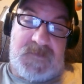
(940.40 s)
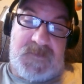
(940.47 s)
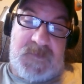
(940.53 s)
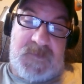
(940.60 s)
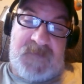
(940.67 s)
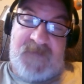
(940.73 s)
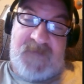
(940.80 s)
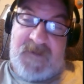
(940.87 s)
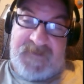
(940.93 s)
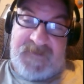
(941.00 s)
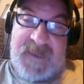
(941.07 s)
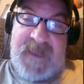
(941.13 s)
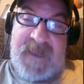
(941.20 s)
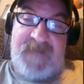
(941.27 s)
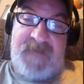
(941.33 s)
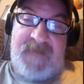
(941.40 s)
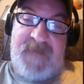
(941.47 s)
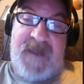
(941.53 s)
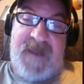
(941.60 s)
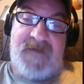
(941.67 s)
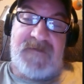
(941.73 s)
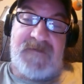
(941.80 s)
of all time
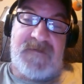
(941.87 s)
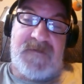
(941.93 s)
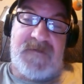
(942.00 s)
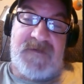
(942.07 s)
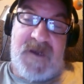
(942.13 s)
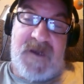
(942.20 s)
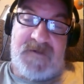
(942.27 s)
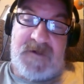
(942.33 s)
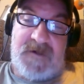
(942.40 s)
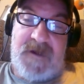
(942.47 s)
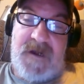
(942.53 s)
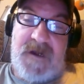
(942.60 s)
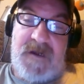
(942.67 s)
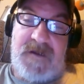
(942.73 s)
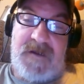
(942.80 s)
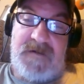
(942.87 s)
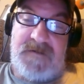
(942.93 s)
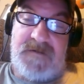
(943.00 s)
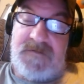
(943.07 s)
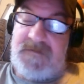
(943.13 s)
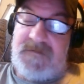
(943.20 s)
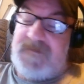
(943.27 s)
about Dr. Gautt.
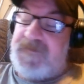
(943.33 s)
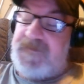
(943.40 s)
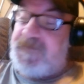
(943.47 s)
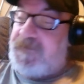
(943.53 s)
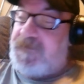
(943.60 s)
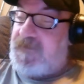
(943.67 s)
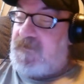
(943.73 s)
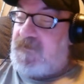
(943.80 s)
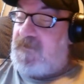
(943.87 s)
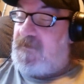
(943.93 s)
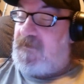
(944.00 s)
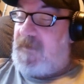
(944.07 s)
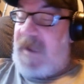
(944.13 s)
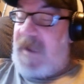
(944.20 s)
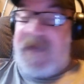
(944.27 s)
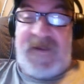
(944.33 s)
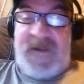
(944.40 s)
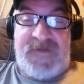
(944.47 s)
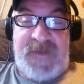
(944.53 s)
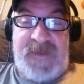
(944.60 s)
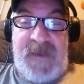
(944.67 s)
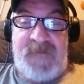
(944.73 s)
And
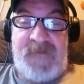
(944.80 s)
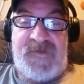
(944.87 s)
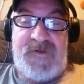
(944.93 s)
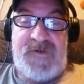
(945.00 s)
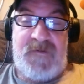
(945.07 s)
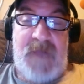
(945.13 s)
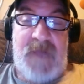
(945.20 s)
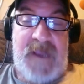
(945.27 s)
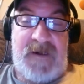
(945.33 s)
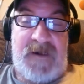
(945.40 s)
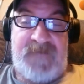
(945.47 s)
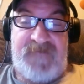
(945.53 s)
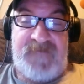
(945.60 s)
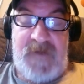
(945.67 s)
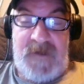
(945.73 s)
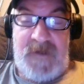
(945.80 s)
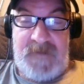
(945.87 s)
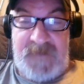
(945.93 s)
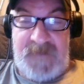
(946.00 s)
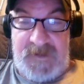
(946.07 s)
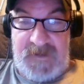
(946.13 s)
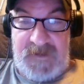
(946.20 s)
this comes directly
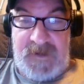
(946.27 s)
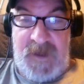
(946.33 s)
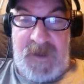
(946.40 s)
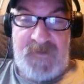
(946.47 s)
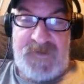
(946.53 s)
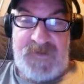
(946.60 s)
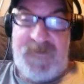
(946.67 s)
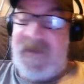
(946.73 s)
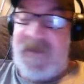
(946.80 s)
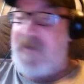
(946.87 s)
from Coach Bud